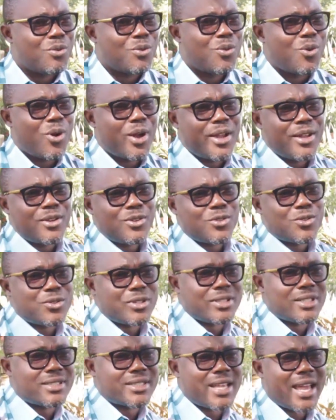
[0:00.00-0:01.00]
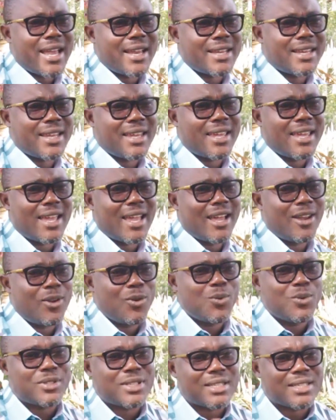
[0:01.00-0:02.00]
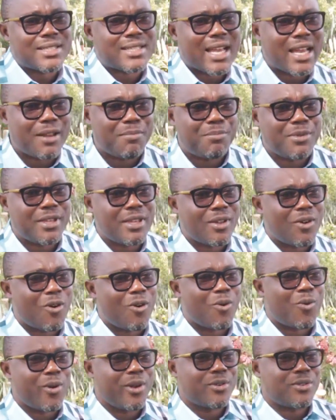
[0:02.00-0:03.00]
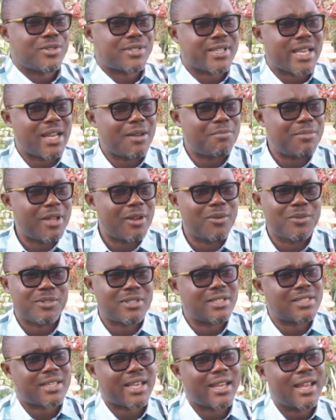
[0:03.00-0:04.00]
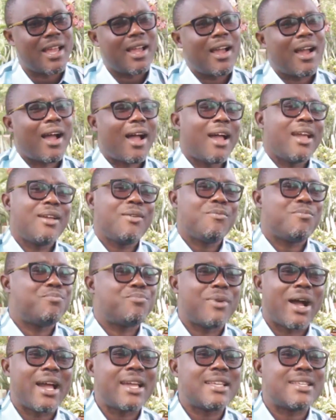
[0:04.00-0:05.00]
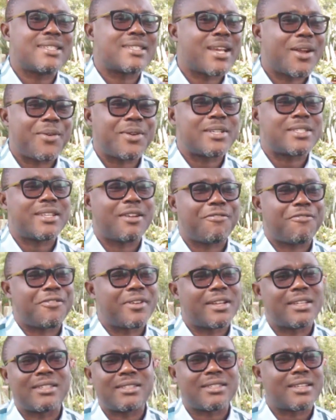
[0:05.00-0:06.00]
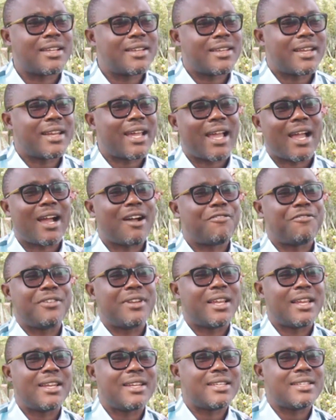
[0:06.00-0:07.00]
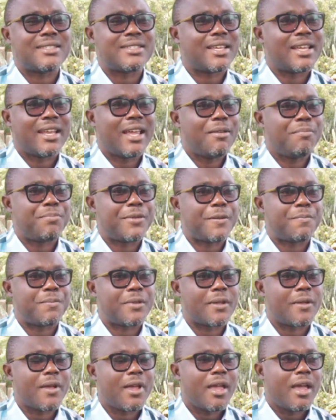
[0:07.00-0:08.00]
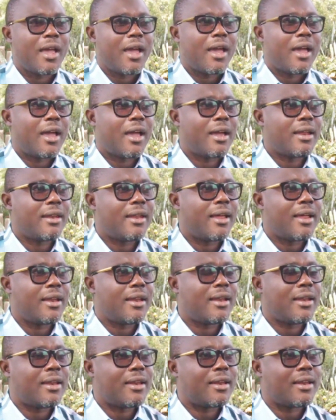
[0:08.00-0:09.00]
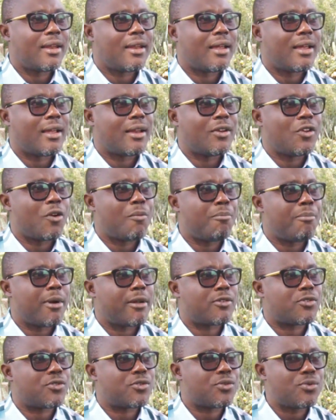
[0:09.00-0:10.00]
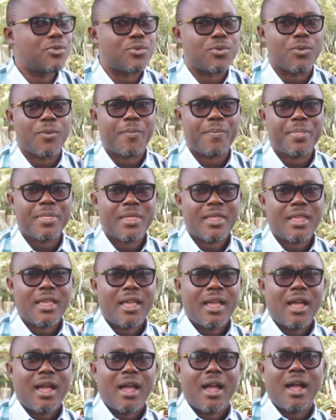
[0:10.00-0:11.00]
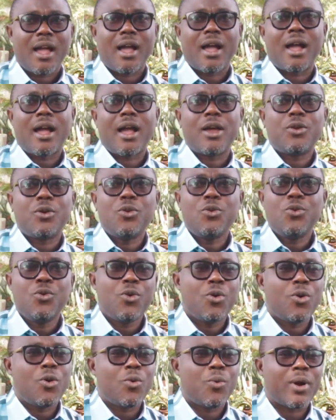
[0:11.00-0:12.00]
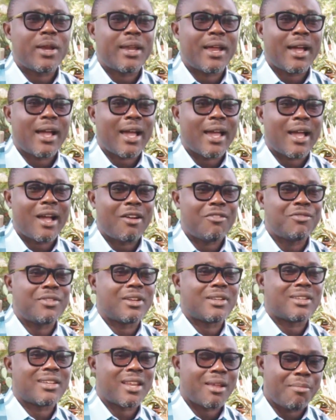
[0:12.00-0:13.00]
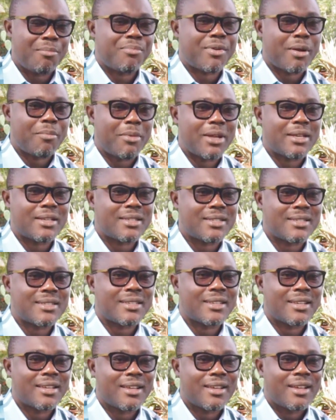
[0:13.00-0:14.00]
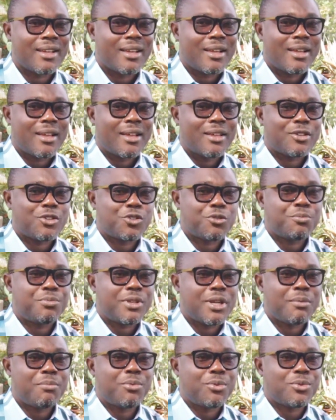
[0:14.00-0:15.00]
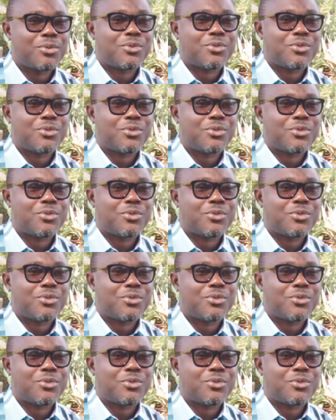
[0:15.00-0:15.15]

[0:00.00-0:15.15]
Going to side A and losing side B, or going to side B and losing side? I cherish the friends that I have in NDC and MPP. And then number two, I don't know whether I have the temperament to be able